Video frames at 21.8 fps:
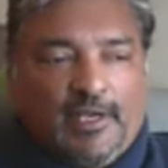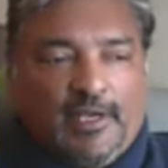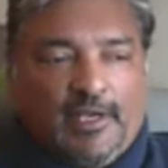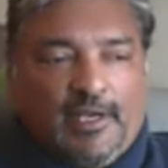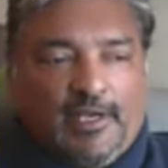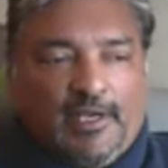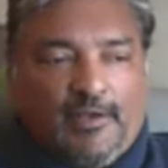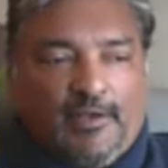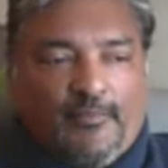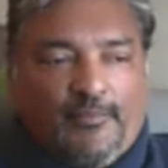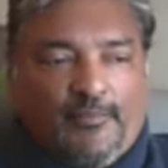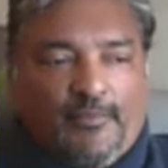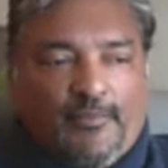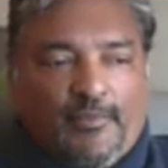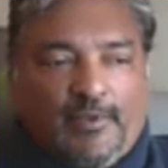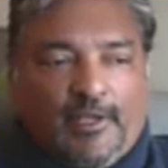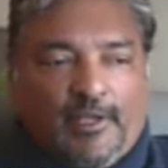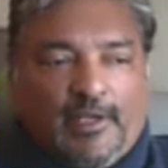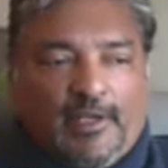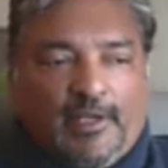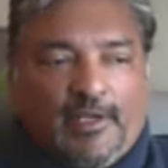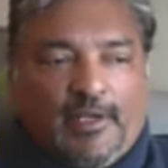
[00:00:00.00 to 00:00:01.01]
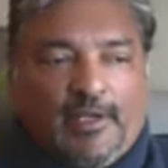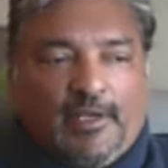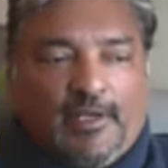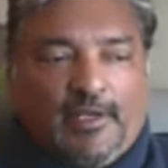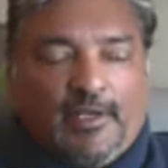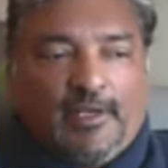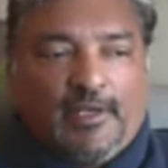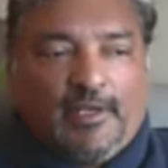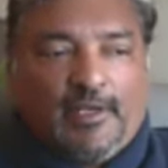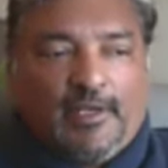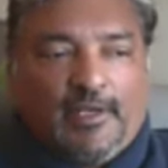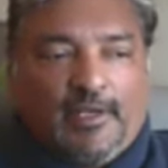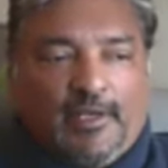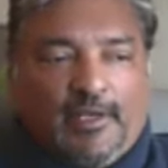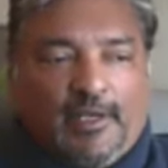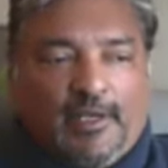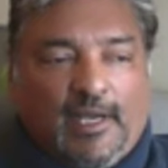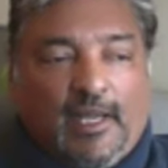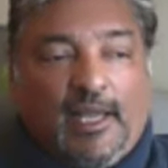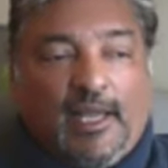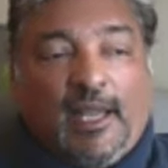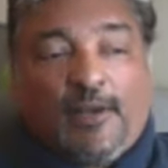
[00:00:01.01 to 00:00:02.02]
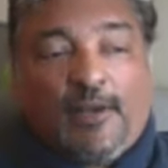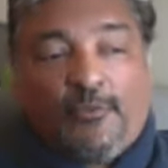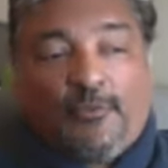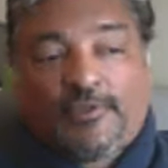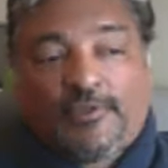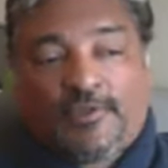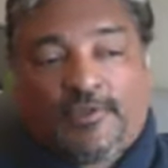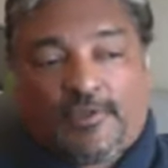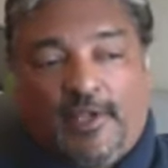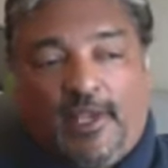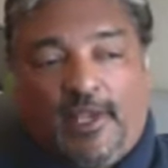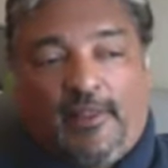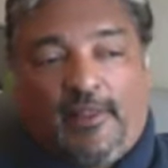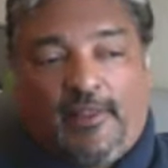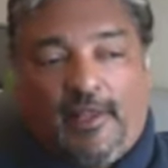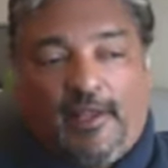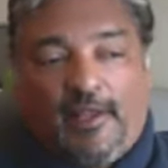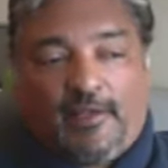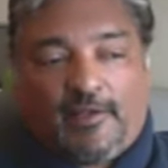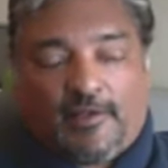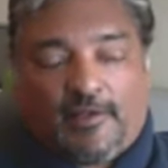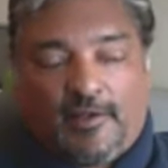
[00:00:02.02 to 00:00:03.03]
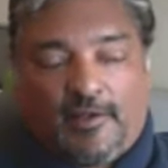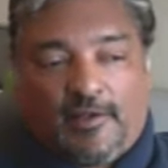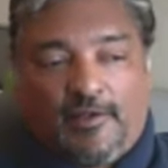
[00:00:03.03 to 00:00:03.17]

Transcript: I would say that,